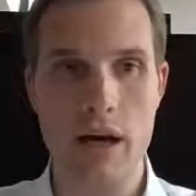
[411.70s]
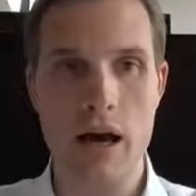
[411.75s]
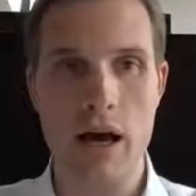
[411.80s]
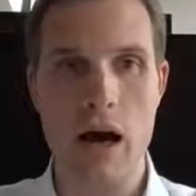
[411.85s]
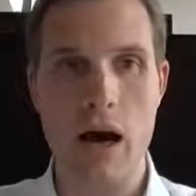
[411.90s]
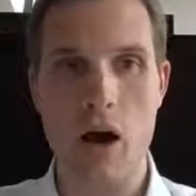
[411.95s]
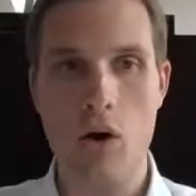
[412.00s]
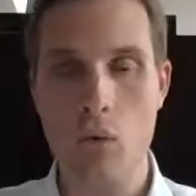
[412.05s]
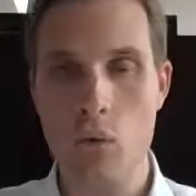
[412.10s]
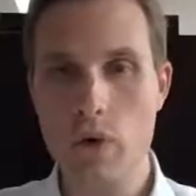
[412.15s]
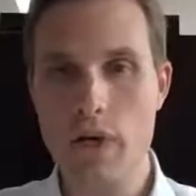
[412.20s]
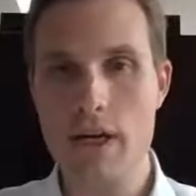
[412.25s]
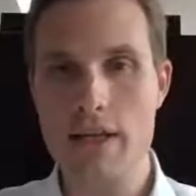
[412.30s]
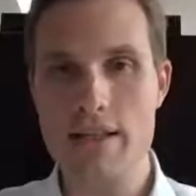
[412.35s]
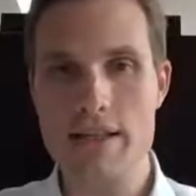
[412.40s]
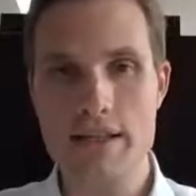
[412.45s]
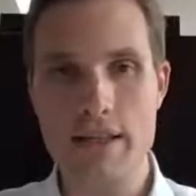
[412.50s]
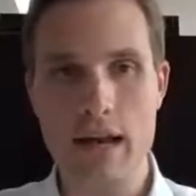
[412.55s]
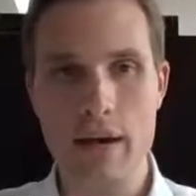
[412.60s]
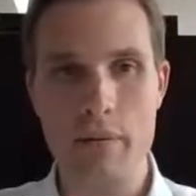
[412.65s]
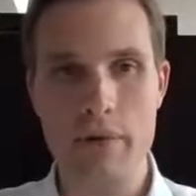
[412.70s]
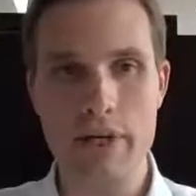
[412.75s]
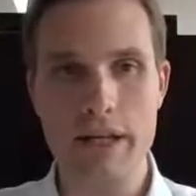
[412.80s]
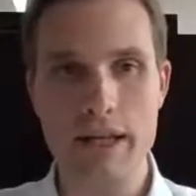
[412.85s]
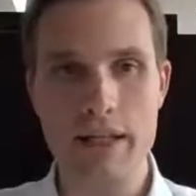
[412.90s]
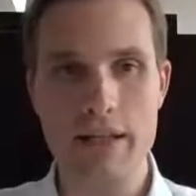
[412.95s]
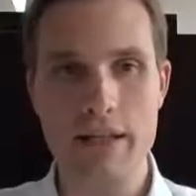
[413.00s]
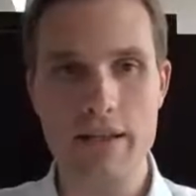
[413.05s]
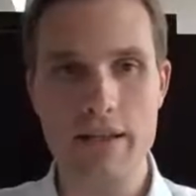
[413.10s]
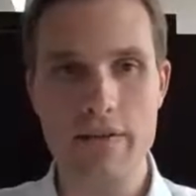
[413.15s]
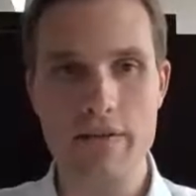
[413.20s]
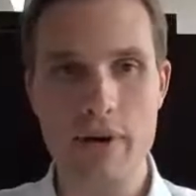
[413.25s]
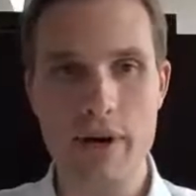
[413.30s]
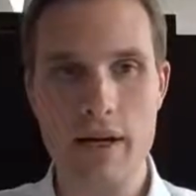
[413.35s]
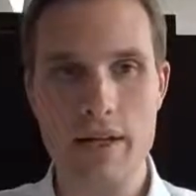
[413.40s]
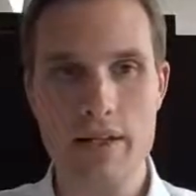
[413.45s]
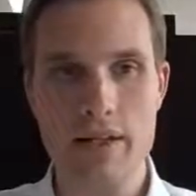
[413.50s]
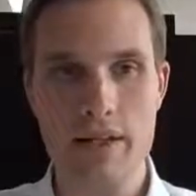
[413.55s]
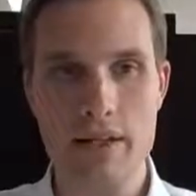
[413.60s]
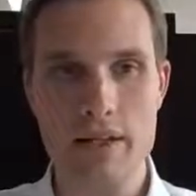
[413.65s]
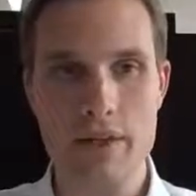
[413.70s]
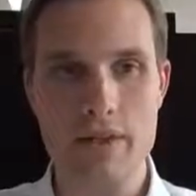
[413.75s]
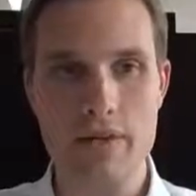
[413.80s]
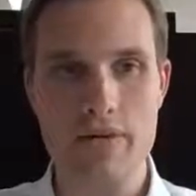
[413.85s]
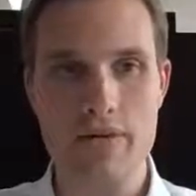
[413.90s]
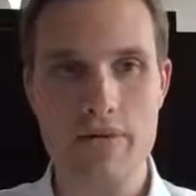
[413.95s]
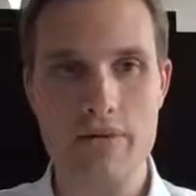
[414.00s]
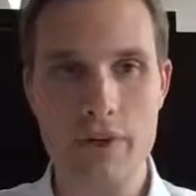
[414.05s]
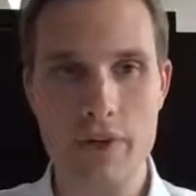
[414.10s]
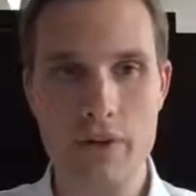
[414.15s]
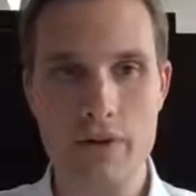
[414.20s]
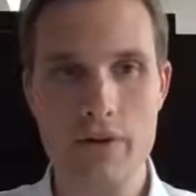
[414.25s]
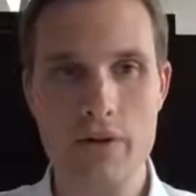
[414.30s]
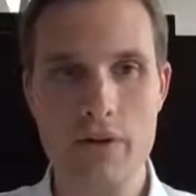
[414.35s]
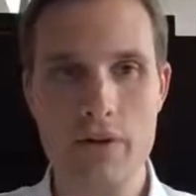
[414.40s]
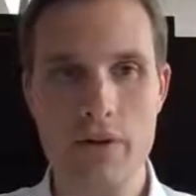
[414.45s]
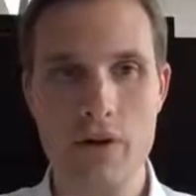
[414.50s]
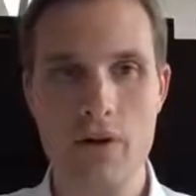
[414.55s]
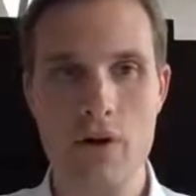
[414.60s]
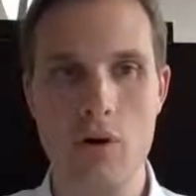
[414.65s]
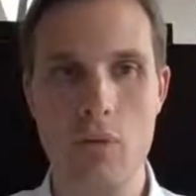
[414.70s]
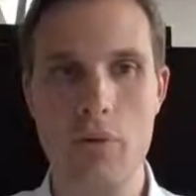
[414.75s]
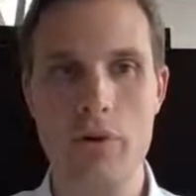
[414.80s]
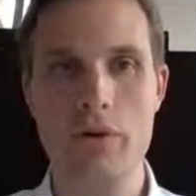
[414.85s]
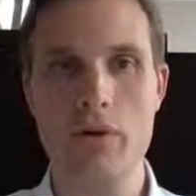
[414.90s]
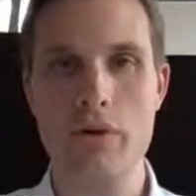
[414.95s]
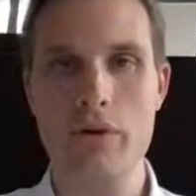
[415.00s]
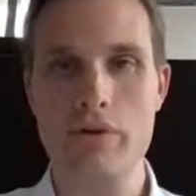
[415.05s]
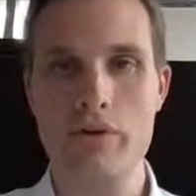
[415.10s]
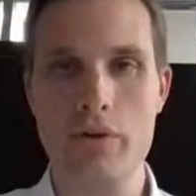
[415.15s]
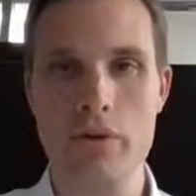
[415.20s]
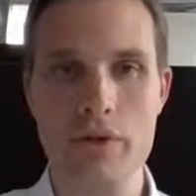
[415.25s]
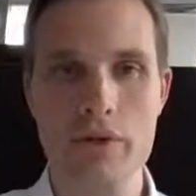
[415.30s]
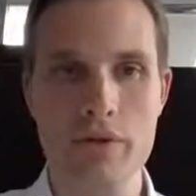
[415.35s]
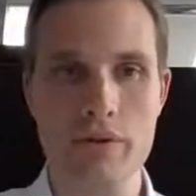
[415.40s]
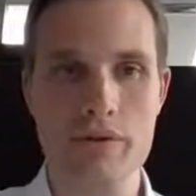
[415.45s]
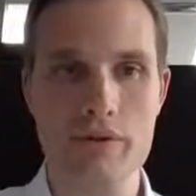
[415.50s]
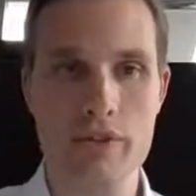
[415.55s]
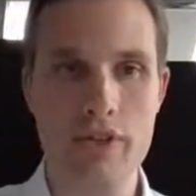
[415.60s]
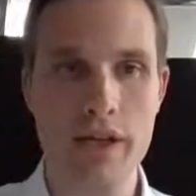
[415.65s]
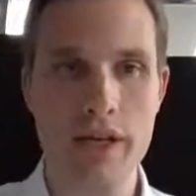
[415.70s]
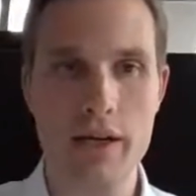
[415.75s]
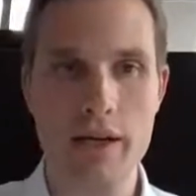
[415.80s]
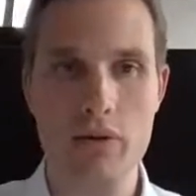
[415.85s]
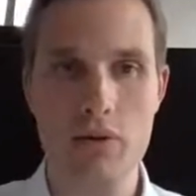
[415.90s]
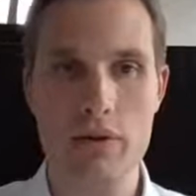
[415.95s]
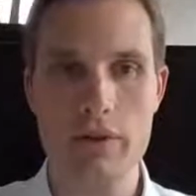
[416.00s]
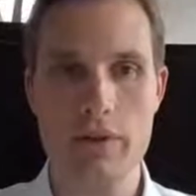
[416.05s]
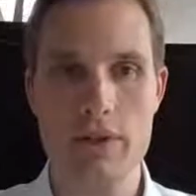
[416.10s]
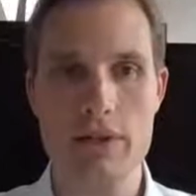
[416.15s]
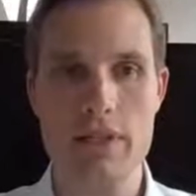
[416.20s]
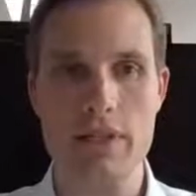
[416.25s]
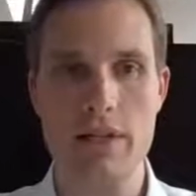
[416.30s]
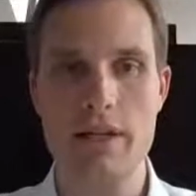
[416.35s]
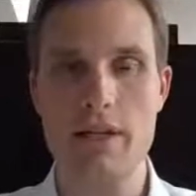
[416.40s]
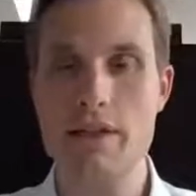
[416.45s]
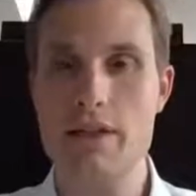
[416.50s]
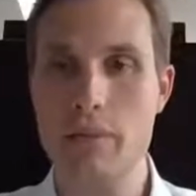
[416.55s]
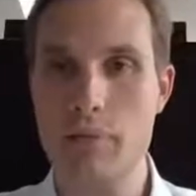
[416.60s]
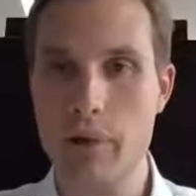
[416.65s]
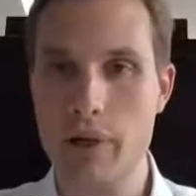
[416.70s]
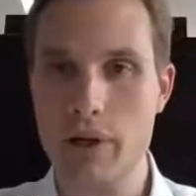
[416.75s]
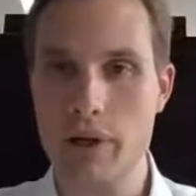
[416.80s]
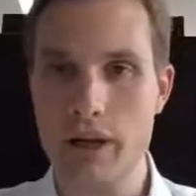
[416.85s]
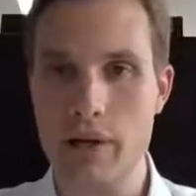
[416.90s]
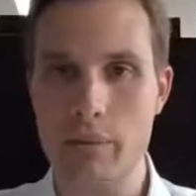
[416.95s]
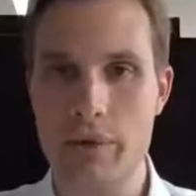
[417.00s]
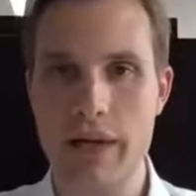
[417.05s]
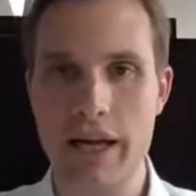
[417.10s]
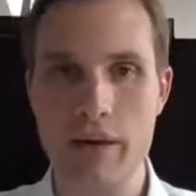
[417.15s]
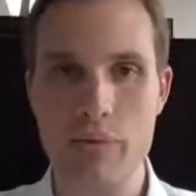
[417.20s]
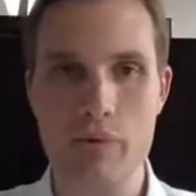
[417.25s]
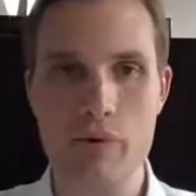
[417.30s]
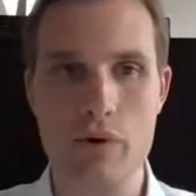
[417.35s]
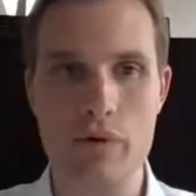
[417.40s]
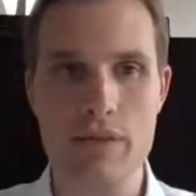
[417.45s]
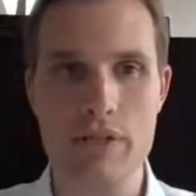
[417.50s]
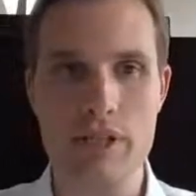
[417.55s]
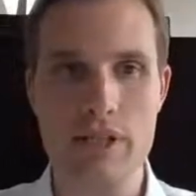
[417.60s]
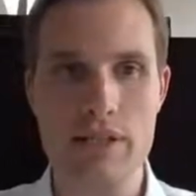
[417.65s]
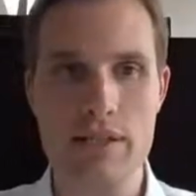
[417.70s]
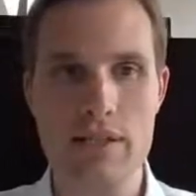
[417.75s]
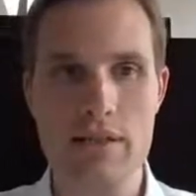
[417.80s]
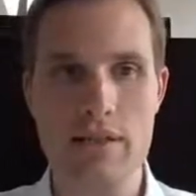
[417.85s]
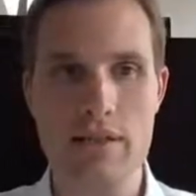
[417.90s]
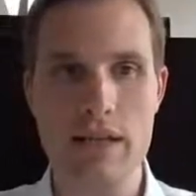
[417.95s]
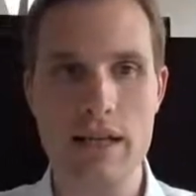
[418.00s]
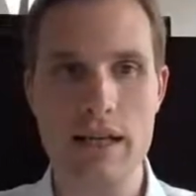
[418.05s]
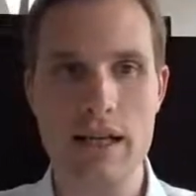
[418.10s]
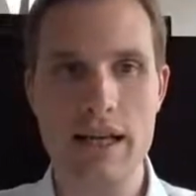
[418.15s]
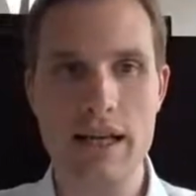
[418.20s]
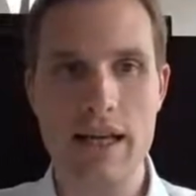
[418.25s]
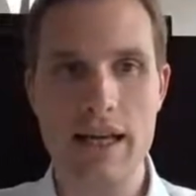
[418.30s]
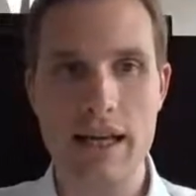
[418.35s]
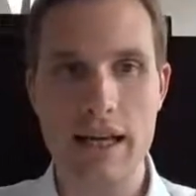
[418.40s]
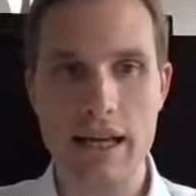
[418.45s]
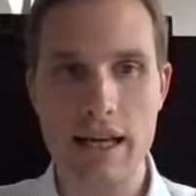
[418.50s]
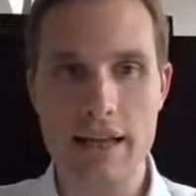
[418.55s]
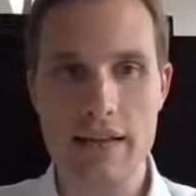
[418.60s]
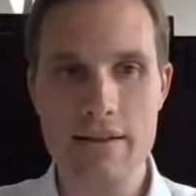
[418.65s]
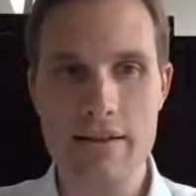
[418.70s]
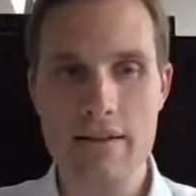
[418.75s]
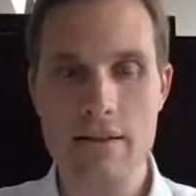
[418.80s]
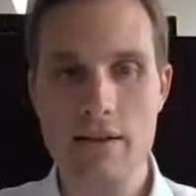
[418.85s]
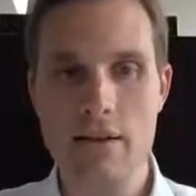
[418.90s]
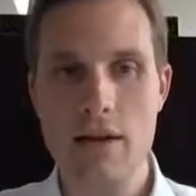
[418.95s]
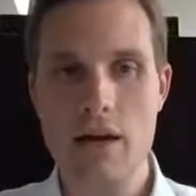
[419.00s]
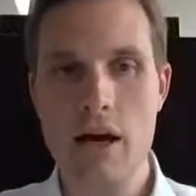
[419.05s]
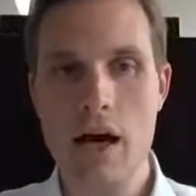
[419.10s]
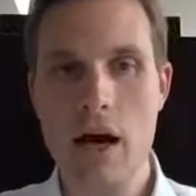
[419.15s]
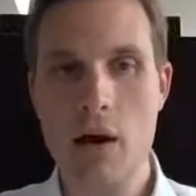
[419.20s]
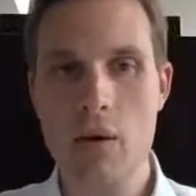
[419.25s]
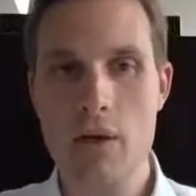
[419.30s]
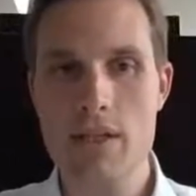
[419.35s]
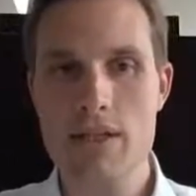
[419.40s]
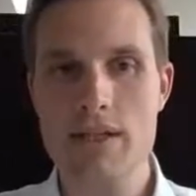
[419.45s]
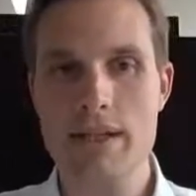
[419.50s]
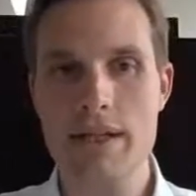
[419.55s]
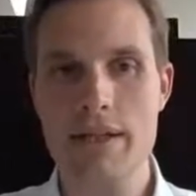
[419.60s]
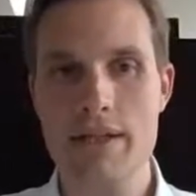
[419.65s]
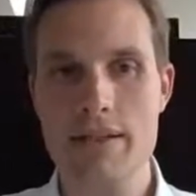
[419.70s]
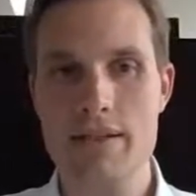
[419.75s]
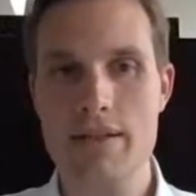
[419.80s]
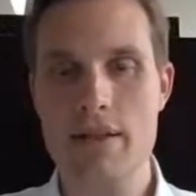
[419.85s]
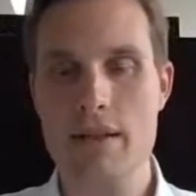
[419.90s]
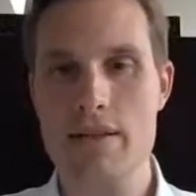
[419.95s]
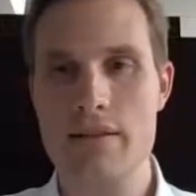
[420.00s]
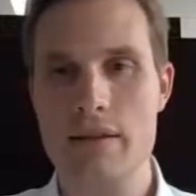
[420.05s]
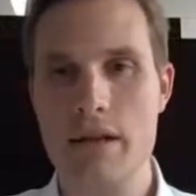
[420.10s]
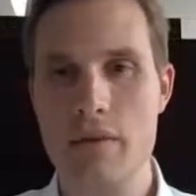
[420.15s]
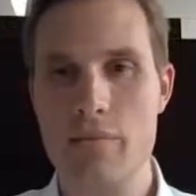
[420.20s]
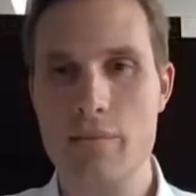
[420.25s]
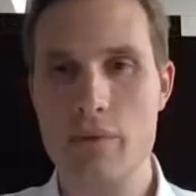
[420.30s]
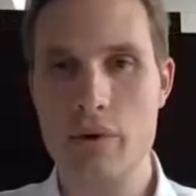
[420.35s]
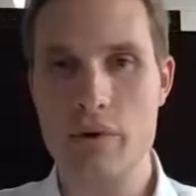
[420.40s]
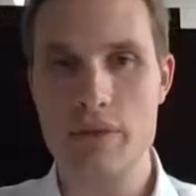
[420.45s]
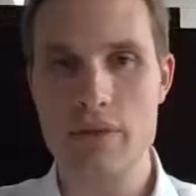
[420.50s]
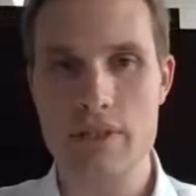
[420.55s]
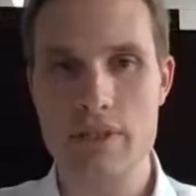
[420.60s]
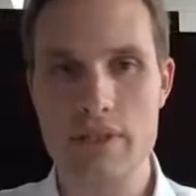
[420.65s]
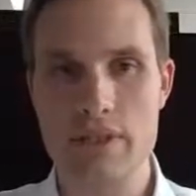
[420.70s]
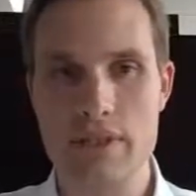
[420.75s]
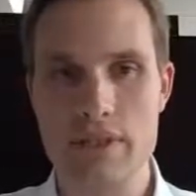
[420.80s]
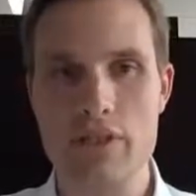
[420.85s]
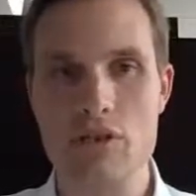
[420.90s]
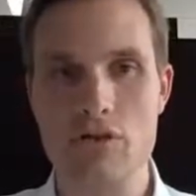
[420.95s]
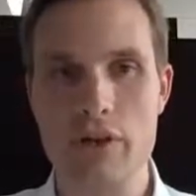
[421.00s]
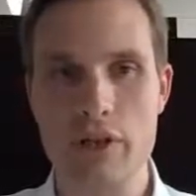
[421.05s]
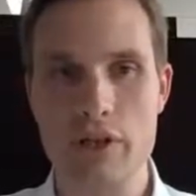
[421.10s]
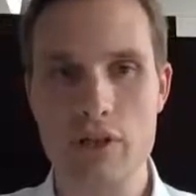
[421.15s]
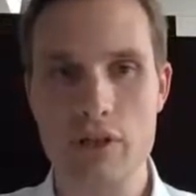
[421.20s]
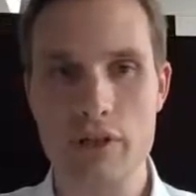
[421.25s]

How we as M&A lead advisors fit into the global universe of stakeholders in a typical M&A process, and how a standard sell-side process is structured.